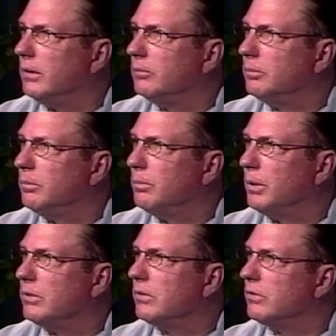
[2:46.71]
uh,
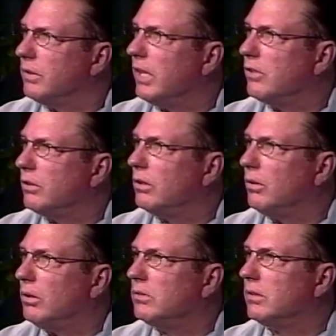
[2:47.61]
person's financial
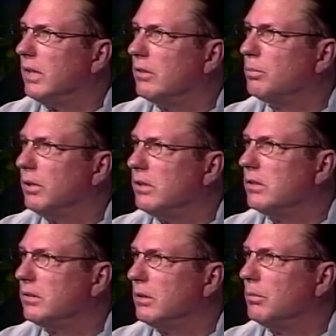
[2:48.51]
goals and
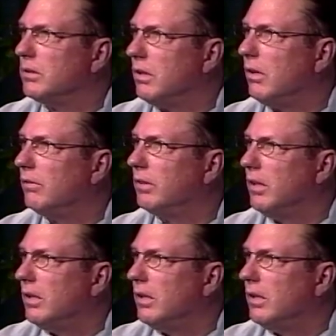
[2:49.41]
aspirations can be solved